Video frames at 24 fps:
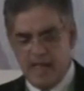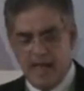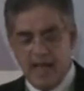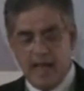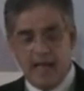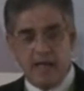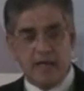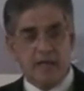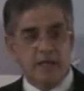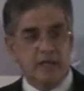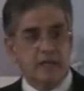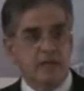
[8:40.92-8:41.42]

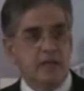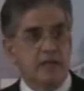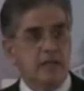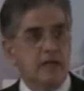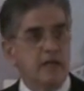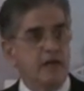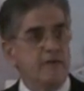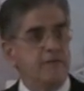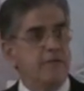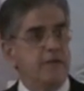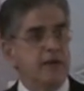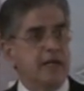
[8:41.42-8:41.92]
And
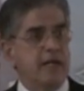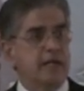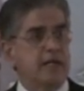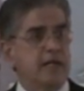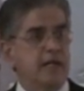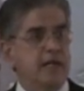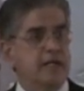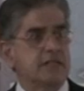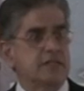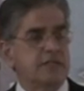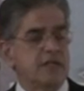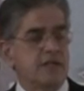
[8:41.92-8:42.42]
if we can
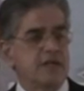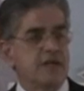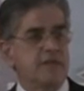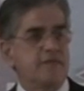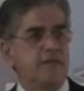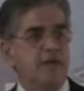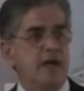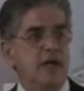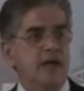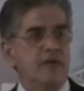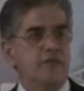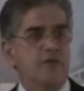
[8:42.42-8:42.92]
get it
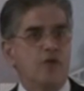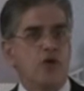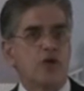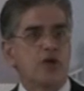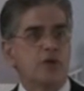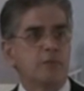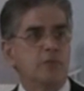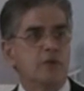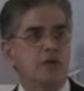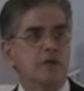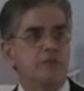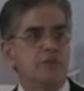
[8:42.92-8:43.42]
certified for
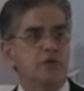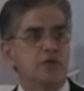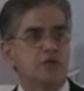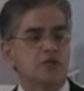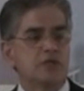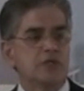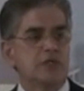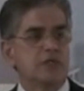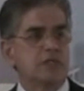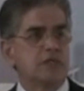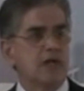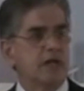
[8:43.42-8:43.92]
automotive
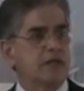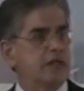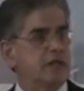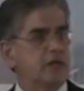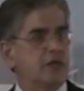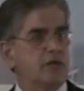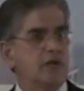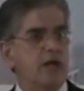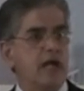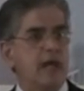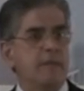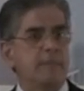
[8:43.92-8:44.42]
users under
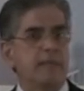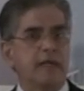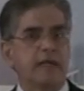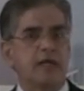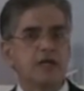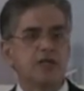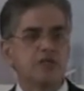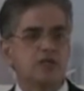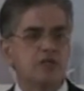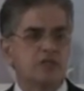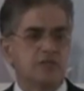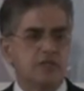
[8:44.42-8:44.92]
the hood
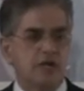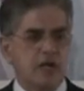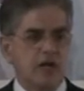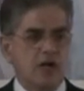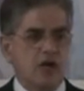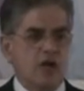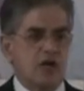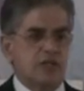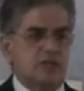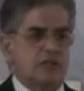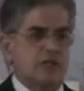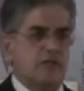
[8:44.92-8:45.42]
applications, there are
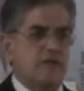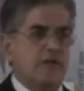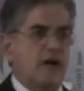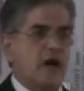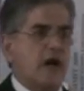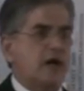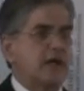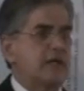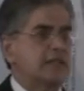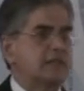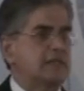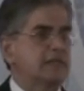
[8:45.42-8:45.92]
lots of
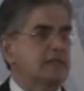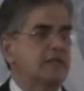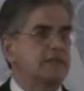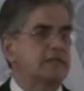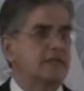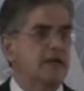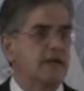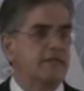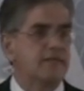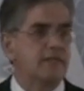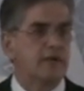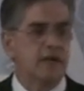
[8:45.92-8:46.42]
harnesses,
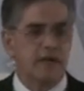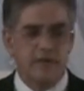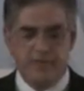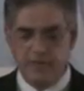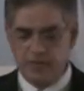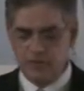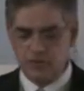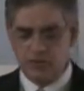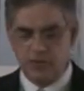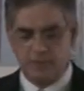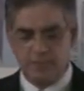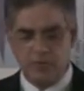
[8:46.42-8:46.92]
etc.,
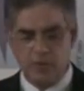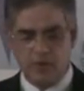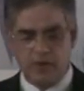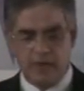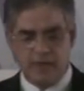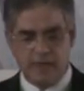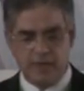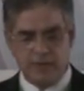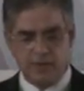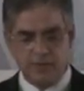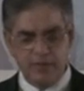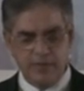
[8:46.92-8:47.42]
should be
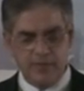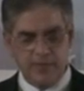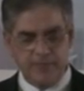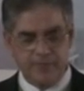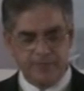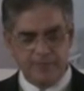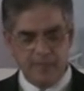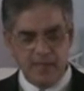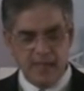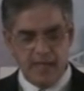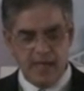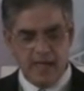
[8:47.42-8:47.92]
okay too.
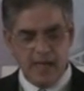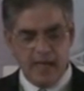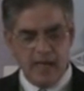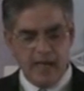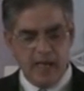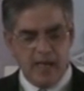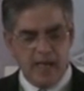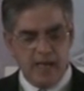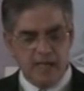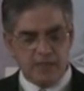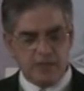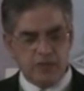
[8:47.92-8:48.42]

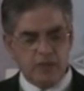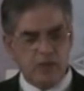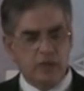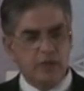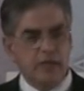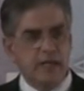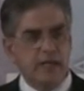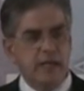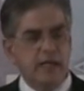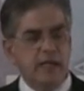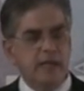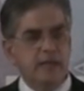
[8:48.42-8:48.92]
So
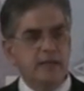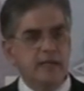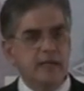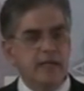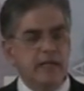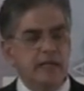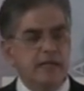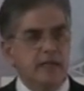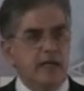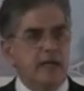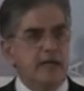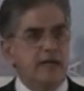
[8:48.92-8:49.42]

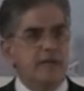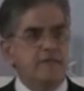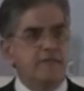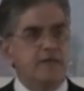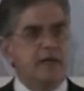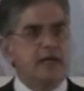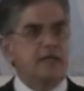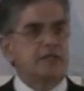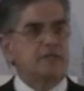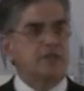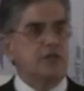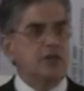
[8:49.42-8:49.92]
it
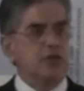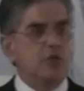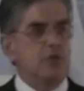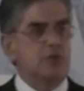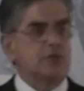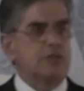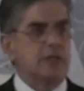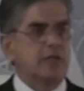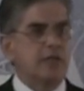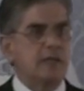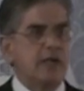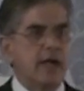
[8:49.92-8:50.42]
intrigues the
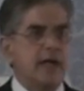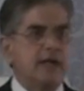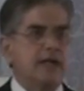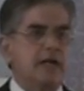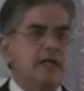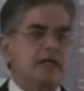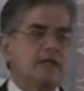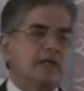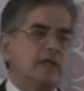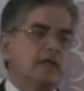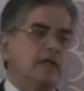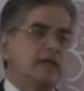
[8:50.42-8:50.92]
user, and
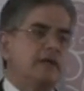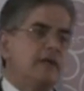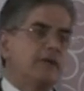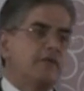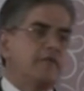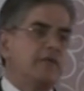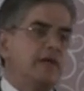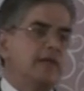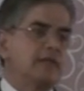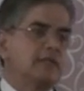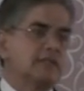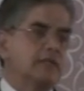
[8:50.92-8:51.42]
in turn it
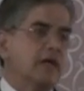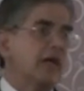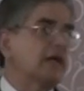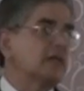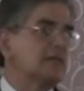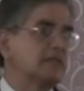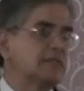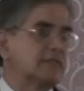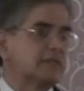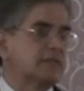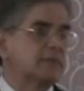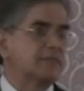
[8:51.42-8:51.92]
intrigues
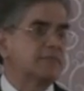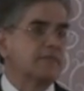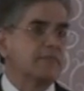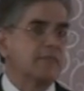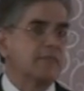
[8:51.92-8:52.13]
us.